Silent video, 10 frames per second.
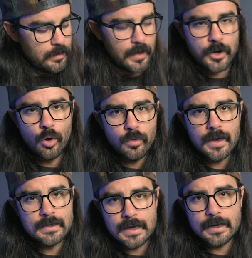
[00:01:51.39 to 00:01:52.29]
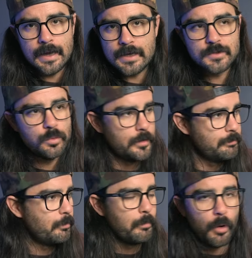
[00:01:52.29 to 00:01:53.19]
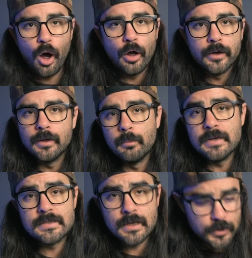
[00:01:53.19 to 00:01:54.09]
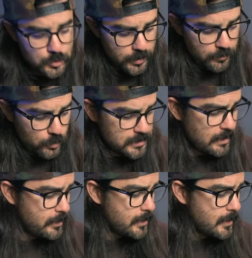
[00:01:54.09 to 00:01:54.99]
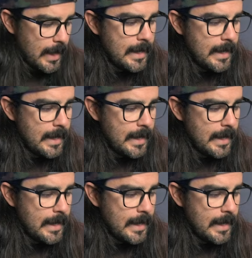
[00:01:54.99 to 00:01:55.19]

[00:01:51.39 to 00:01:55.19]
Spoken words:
They know that dad has one on him basically 24/7.